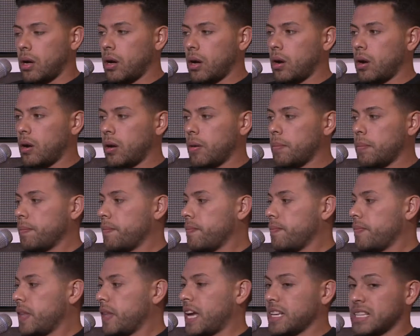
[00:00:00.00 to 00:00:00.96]
um,
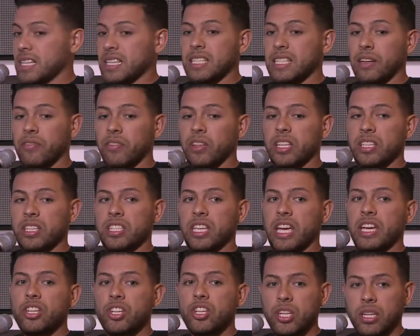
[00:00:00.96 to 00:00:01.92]
as a
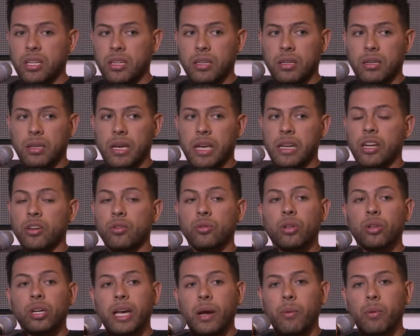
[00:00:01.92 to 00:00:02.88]
civilization and then you
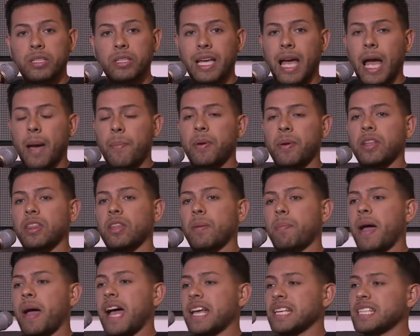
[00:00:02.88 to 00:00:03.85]
look at what's happened in the
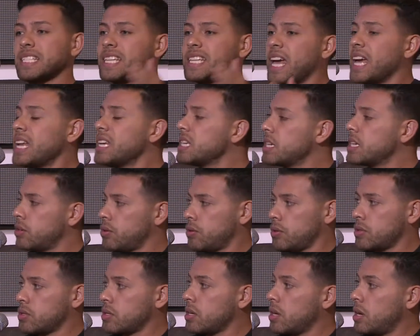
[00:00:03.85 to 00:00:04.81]
past 10
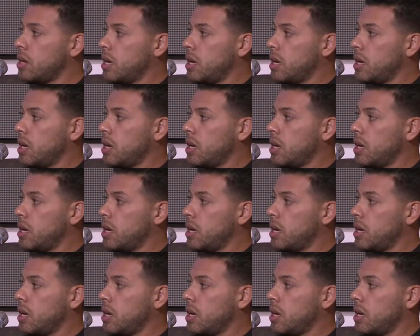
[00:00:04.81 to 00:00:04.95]
years